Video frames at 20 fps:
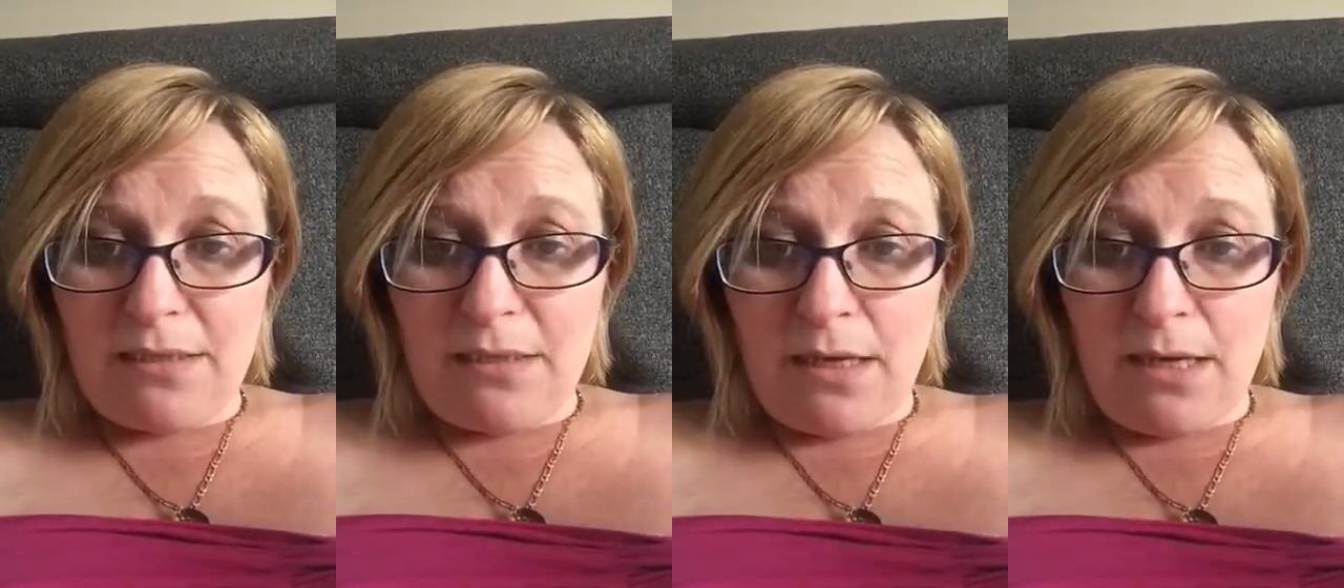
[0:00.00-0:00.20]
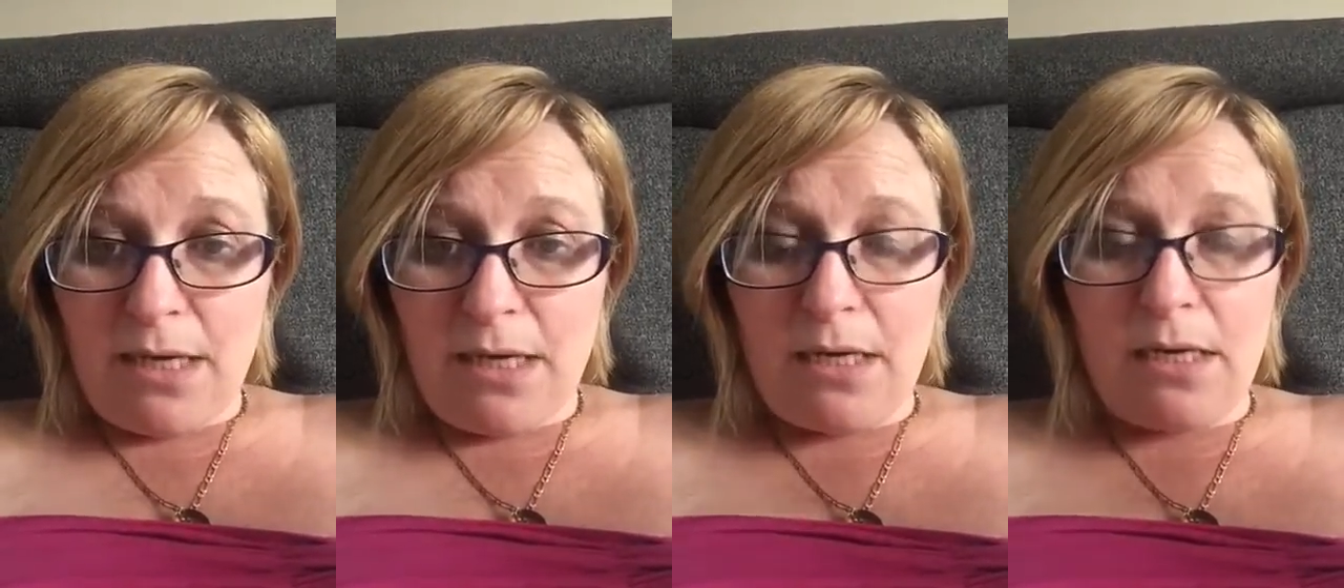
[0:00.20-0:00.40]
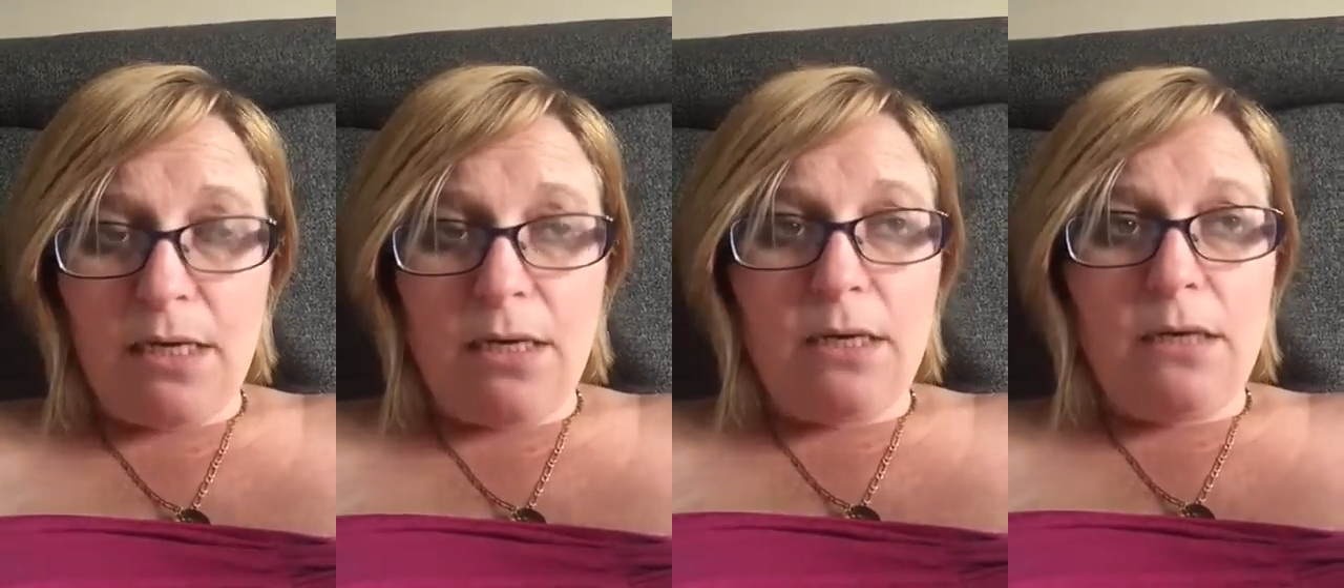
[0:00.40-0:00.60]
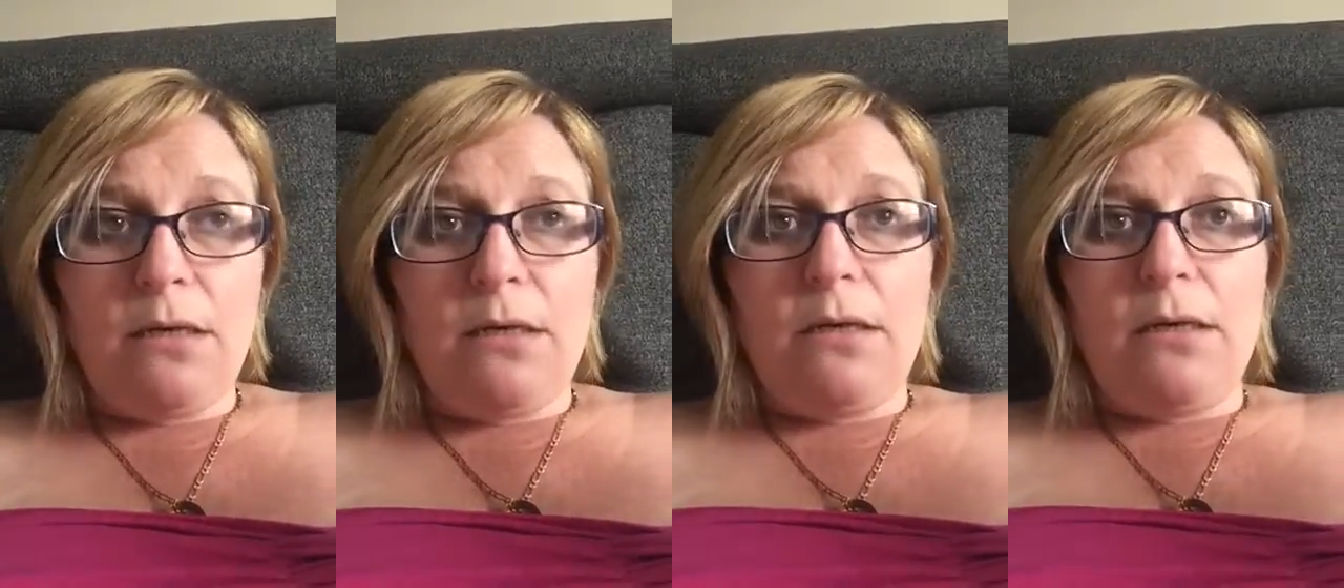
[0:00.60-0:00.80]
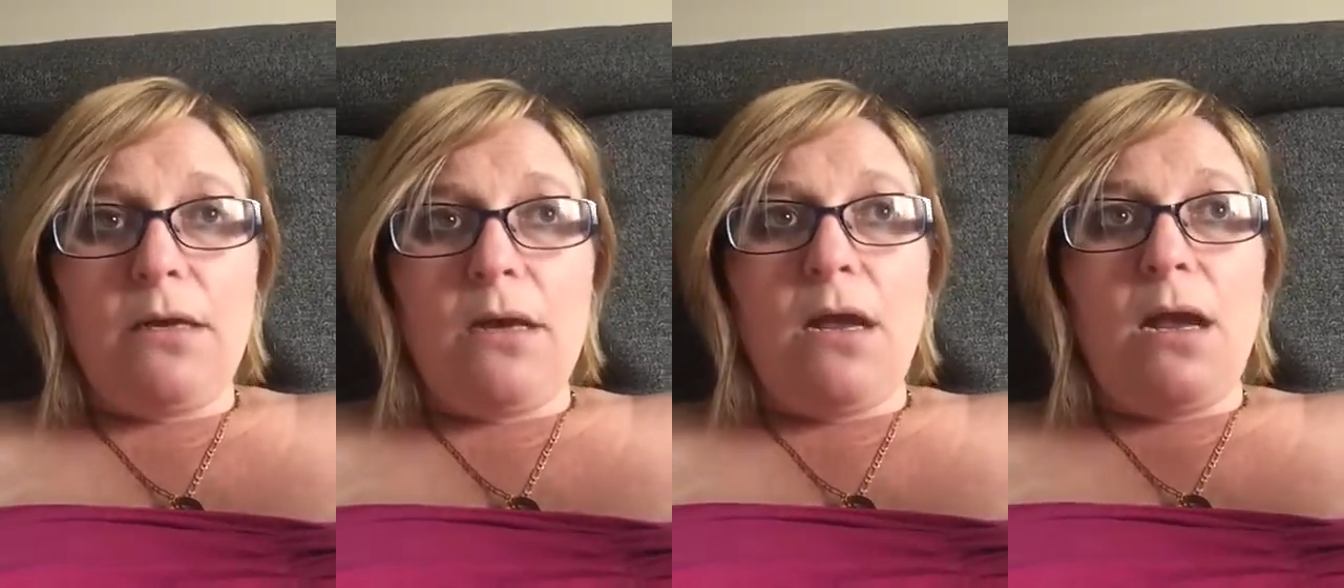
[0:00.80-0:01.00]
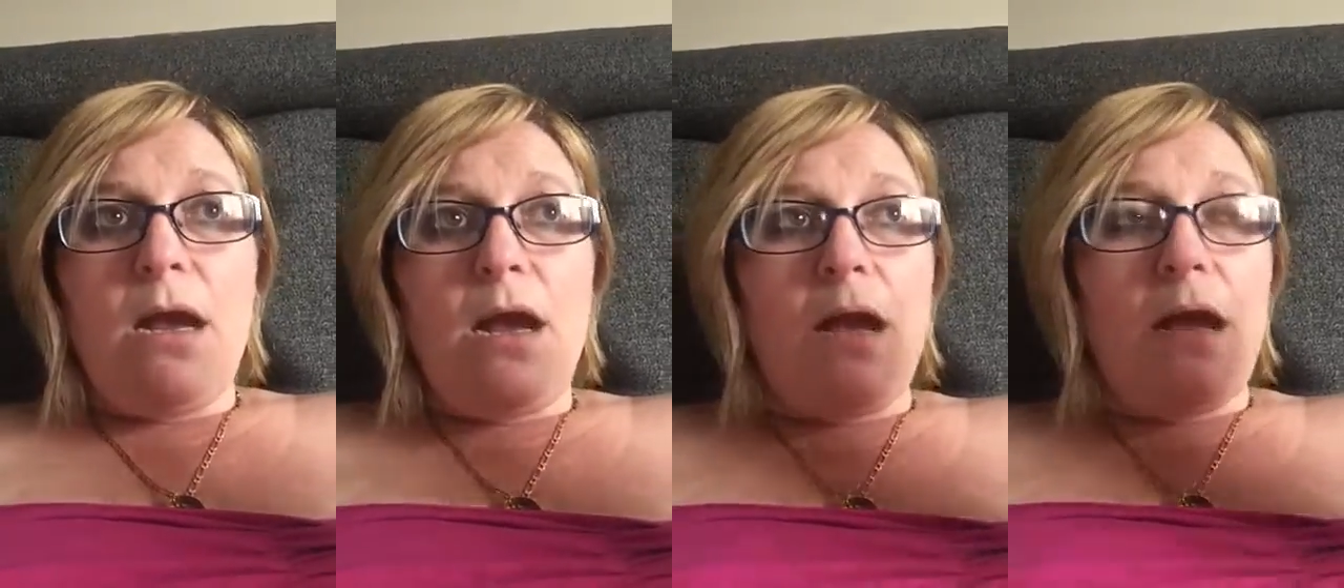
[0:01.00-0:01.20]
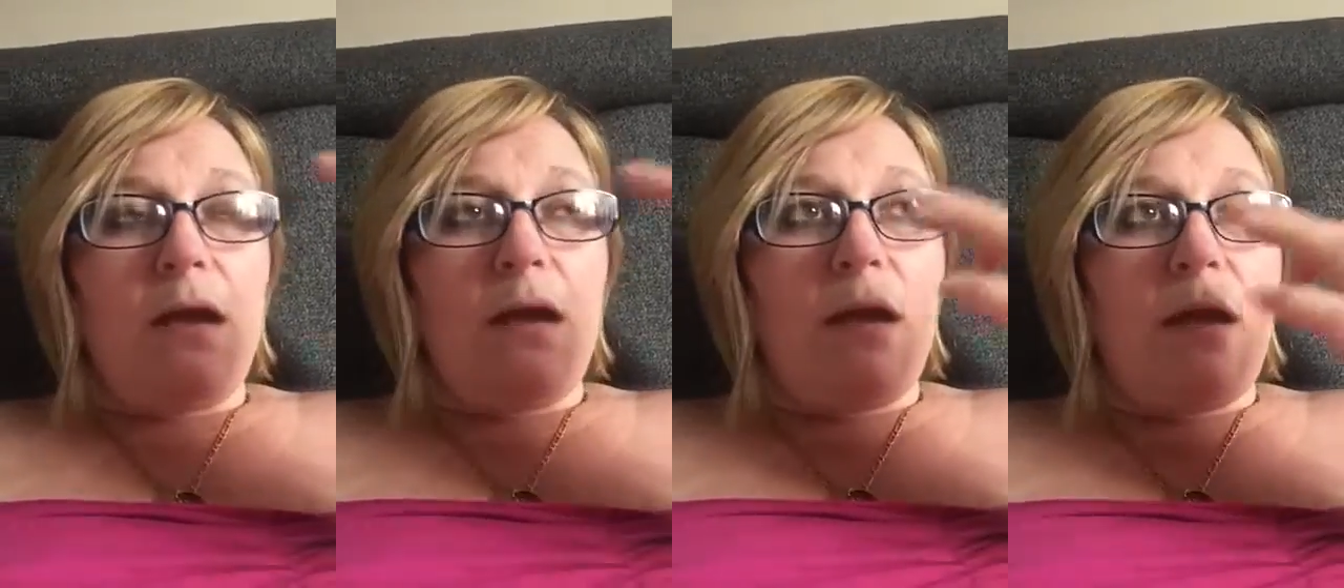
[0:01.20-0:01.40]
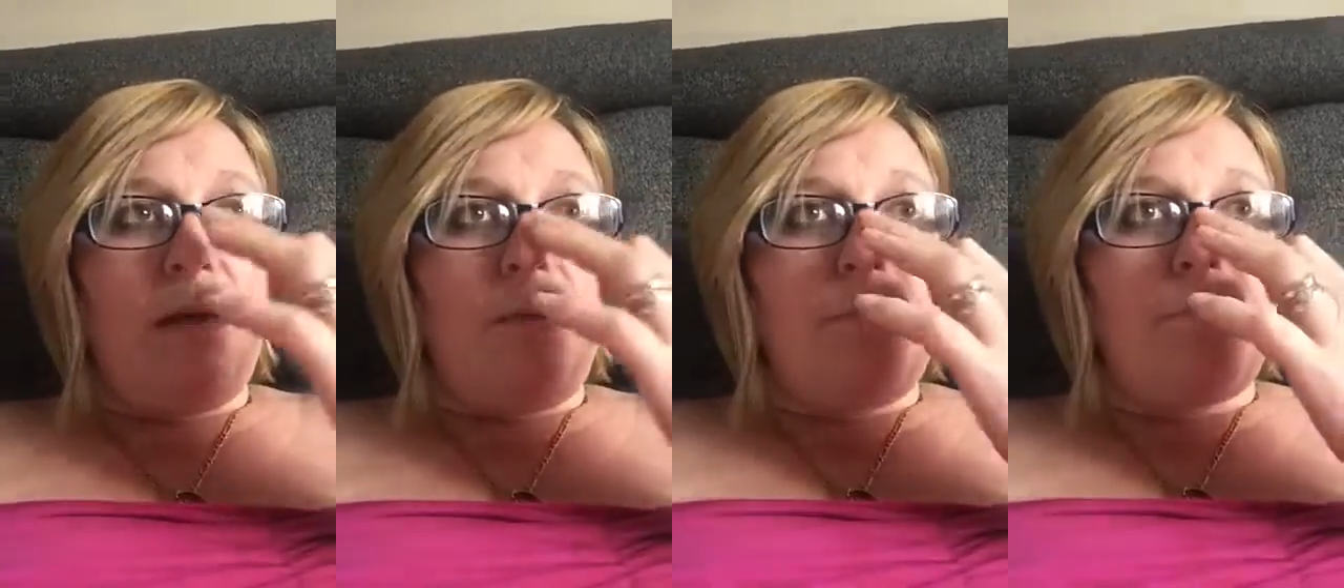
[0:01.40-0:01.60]
night,
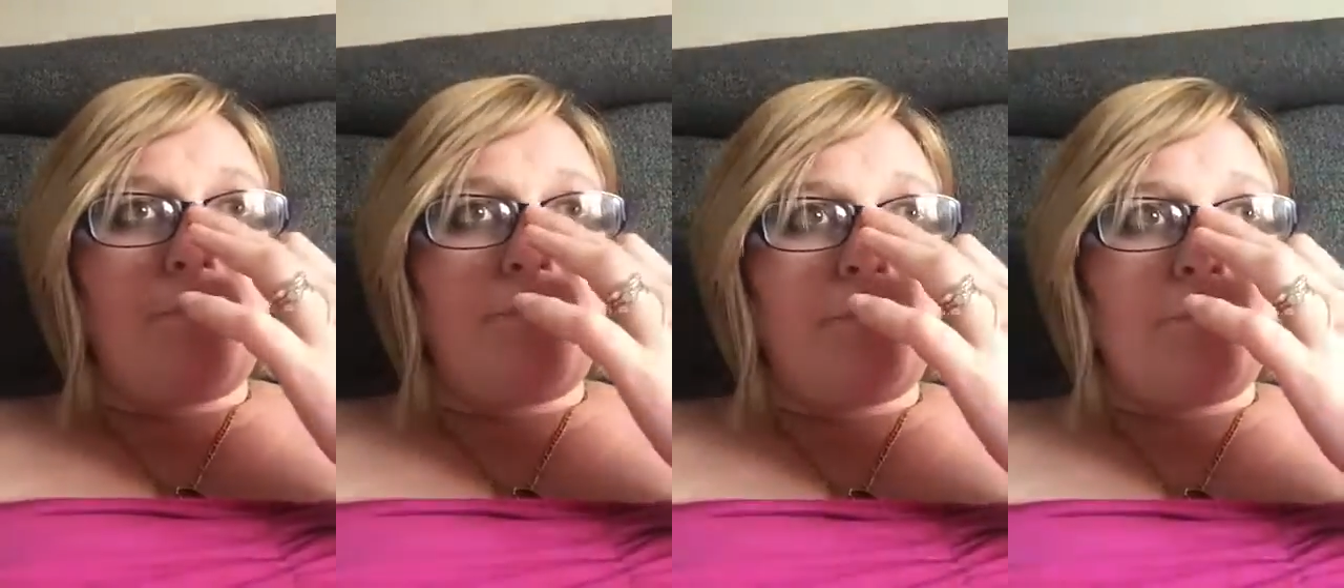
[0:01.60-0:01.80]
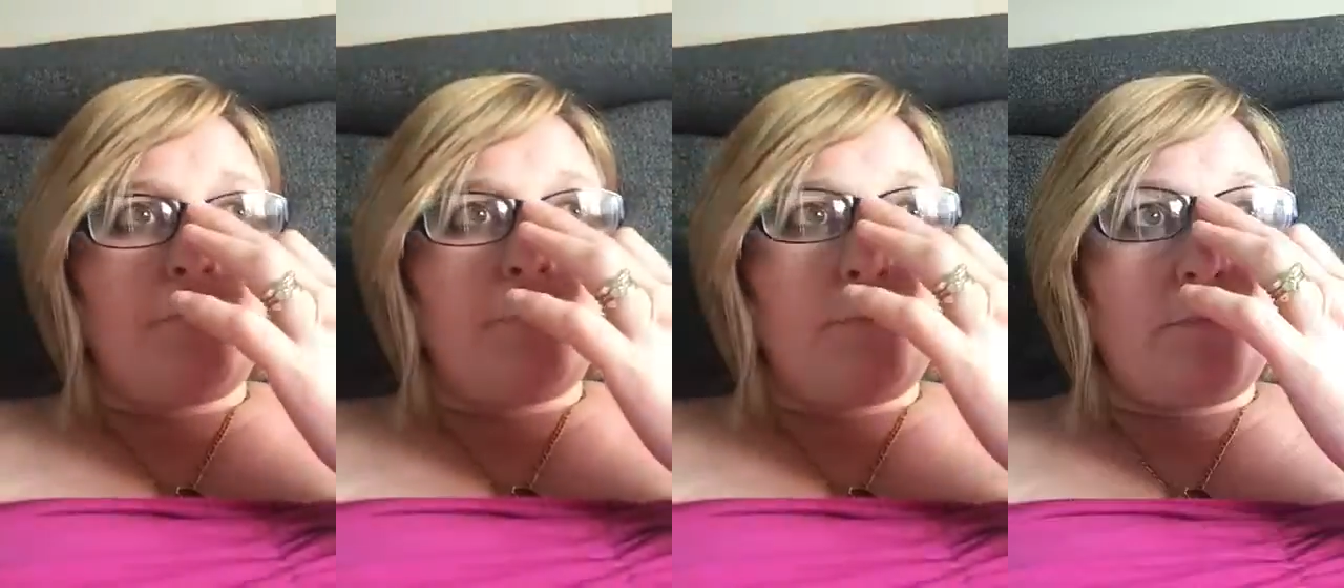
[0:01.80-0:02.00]
um,